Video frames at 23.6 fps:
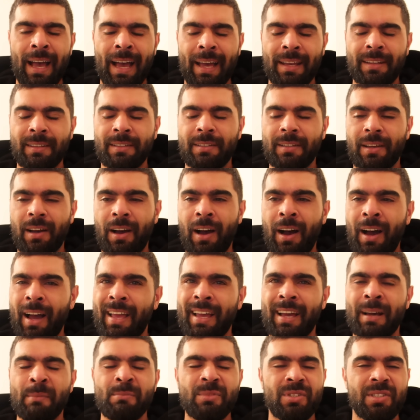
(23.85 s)
and I
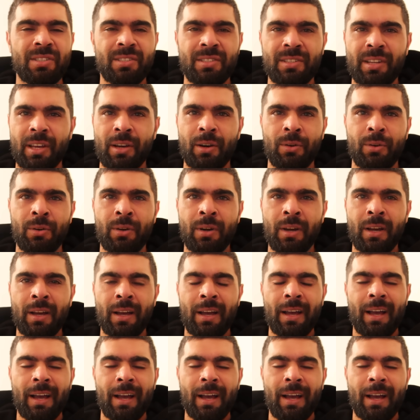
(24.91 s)
am still